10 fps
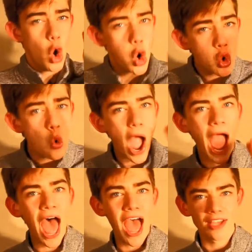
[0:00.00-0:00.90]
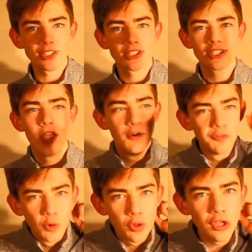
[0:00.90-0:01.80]
Who asks
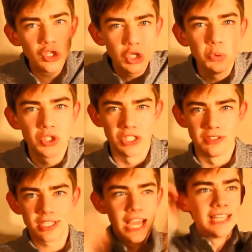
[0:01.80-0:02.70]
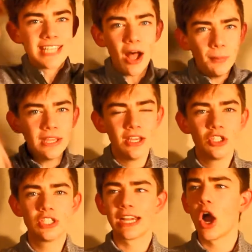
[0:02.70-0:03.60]
for the juices? Tell me,
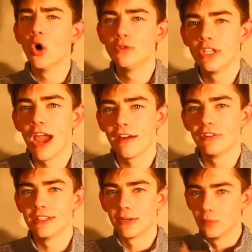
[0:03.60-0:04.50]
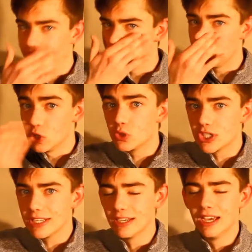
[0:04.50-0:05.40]
she's like, oh, is it really
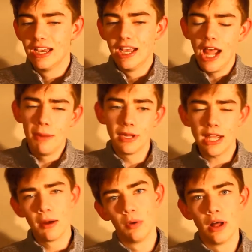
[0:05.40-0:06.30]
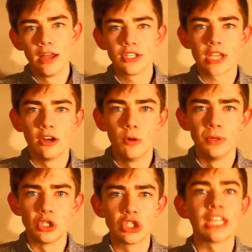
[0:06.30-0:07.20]
juicy? And I'm like, yeah, well, I just kind of
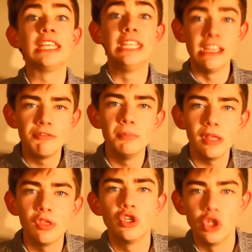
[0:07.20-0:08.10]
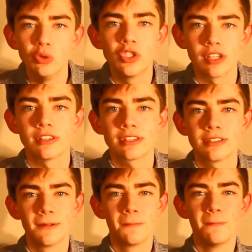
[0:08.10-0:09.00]
opened it. She's like, give me the juices.